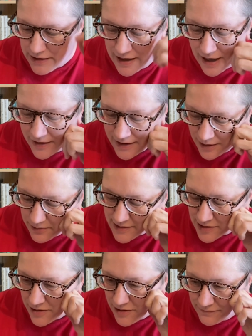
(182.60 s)
yeah, that was
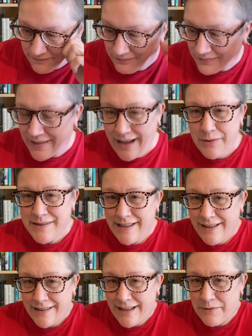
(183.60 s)

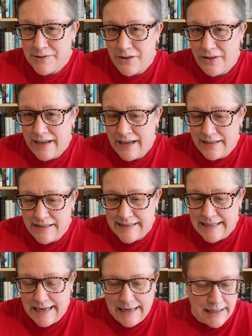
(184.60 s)
it. That was all I had to
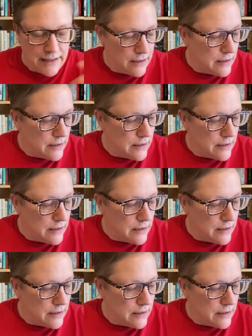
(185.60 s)
say.